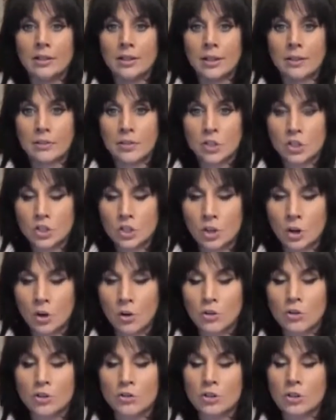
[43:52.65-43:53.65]
There is
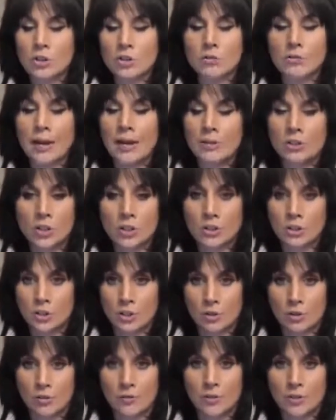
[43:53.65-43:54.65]
so, you're just scratching the
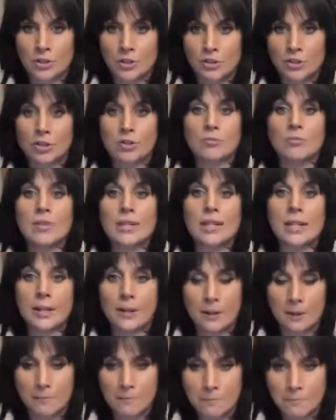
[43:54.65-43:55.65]
surface just
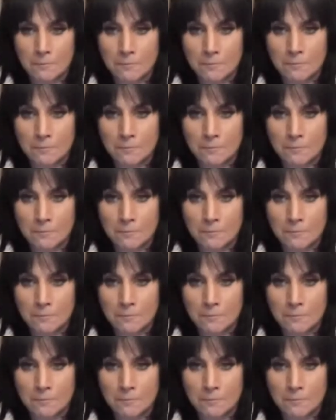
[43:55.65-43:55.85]
reading it.